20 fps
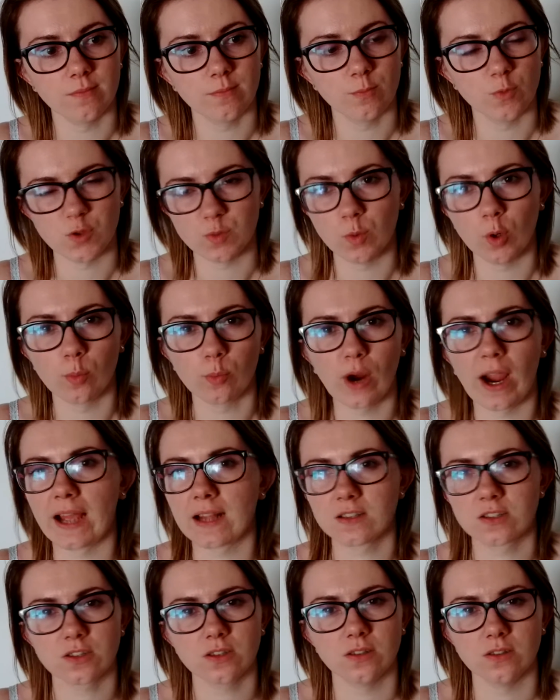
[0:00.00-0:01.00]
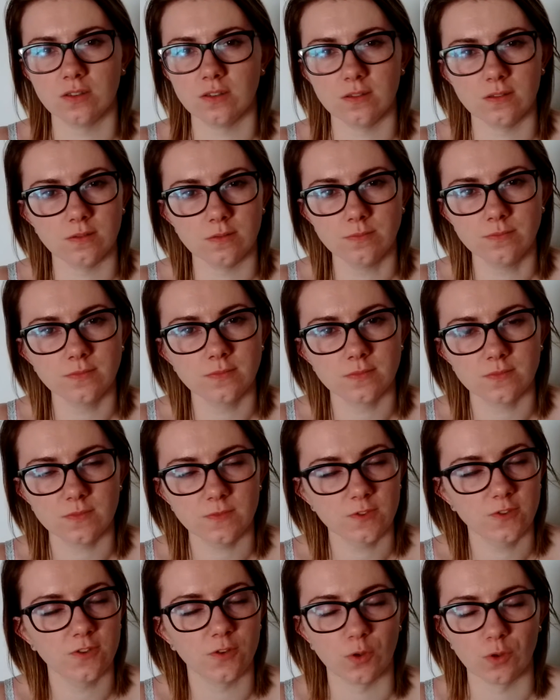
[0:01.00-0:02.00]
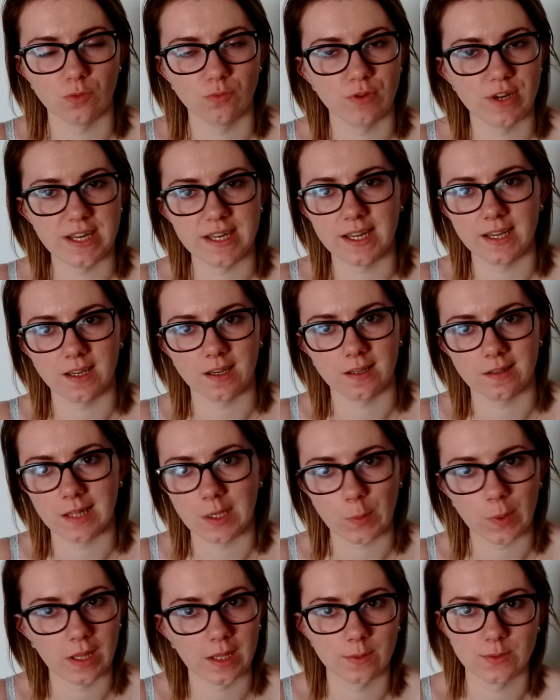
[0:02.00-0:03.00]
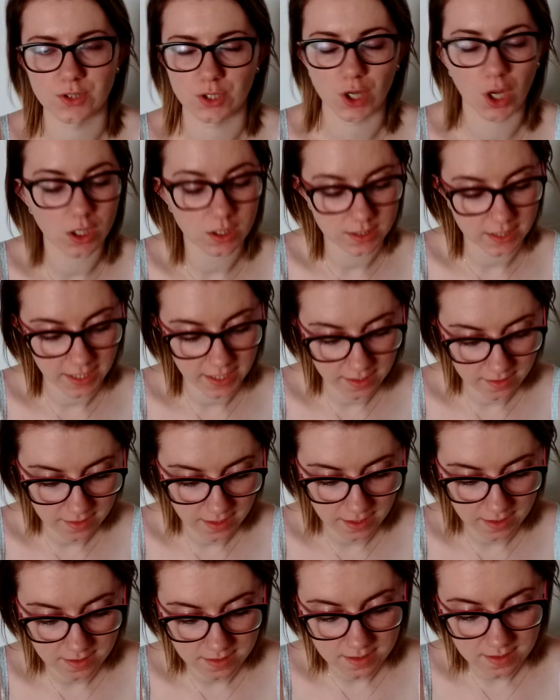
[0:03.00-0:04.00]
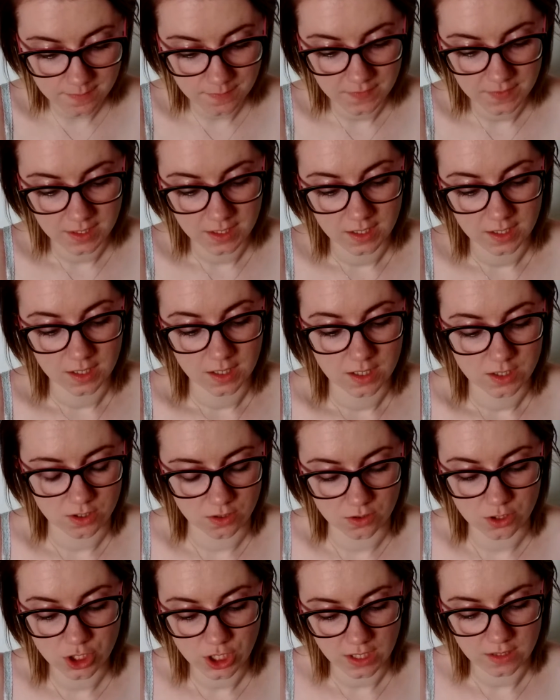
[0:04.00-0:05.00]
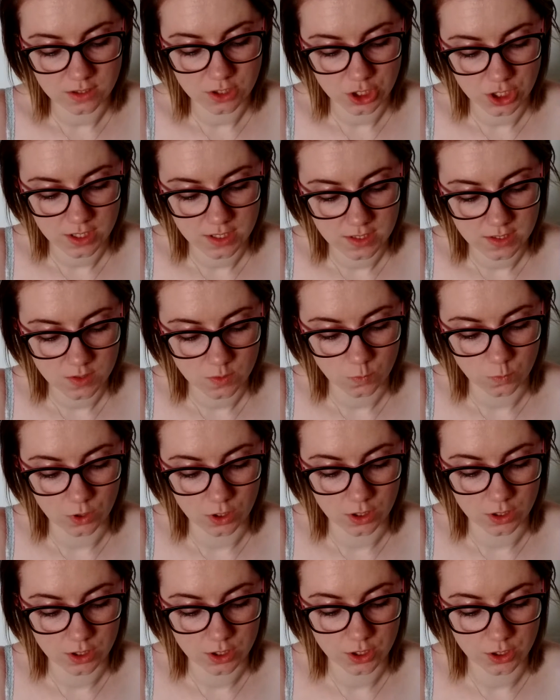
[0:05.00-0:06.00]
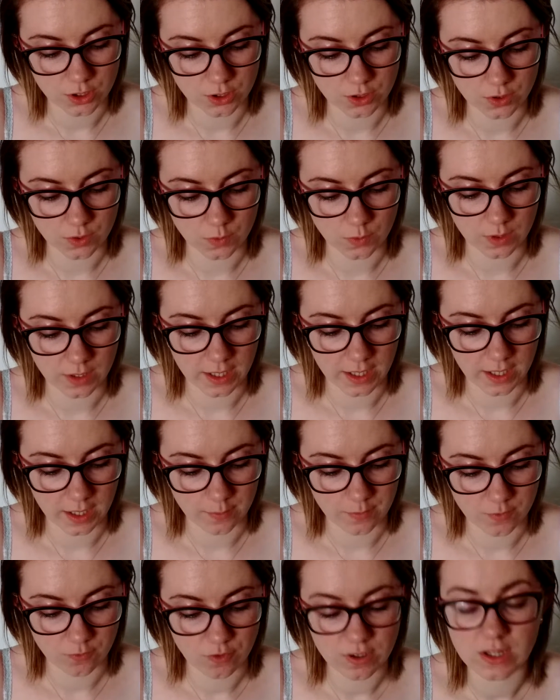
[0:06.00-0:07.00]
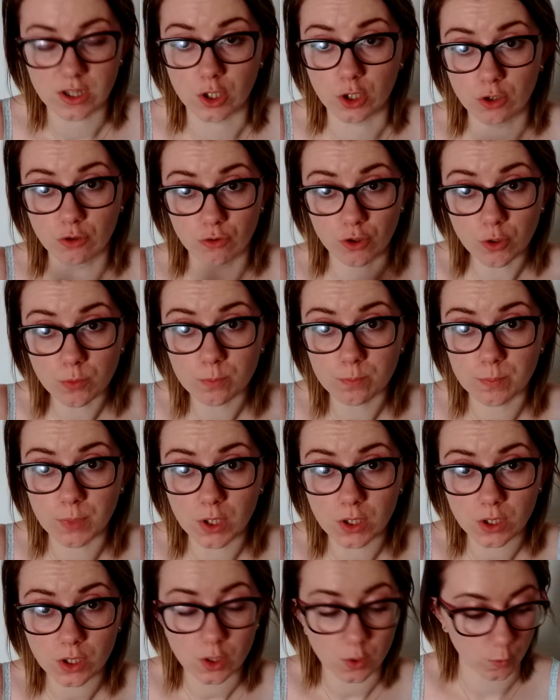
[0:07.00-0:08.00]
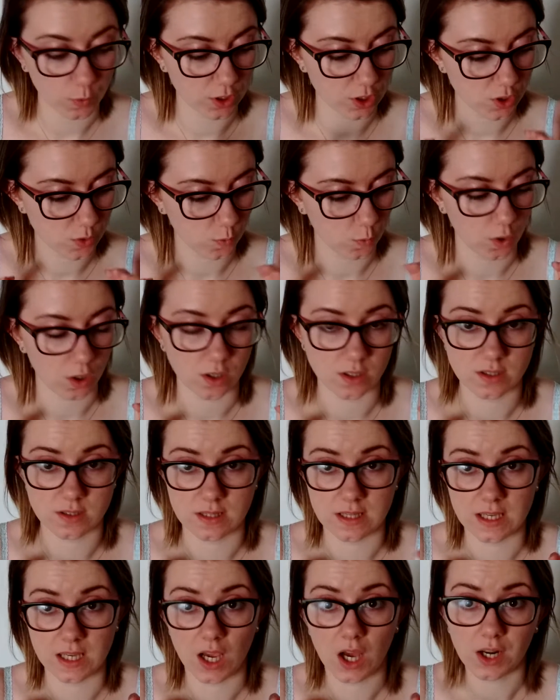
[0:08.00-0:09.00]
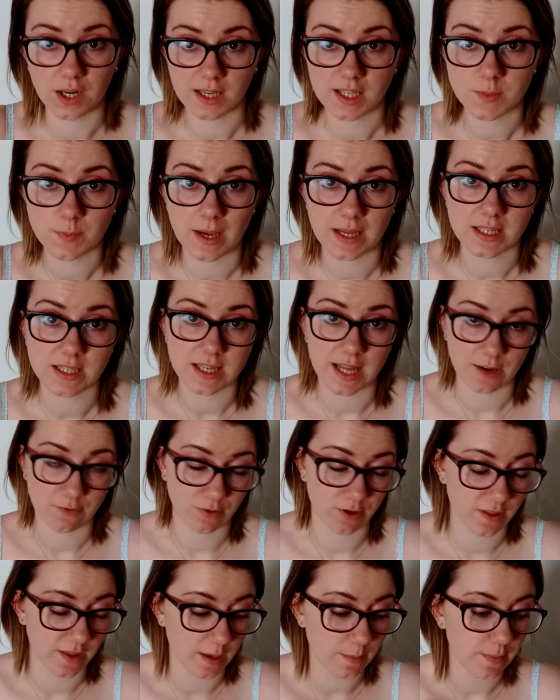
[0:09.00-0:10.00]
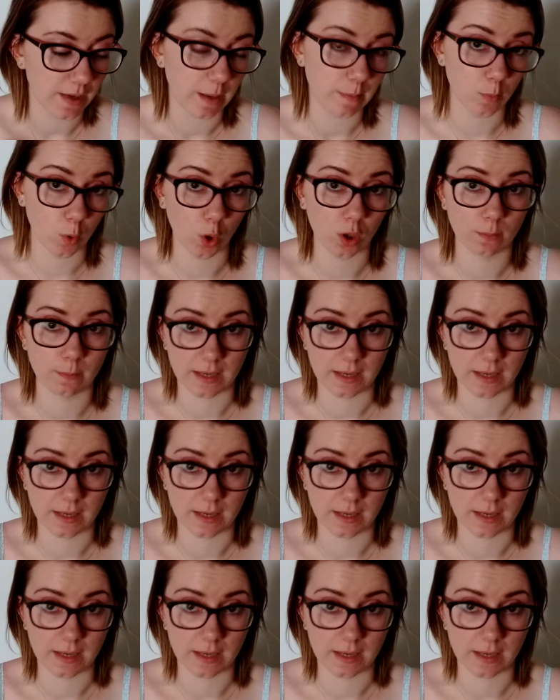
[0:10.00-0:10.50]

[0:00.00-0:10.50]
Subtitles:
was more practical for reading like while I was on holiday and things. So the challenges were to read the group book, which was The Unexpected Everything by Morgan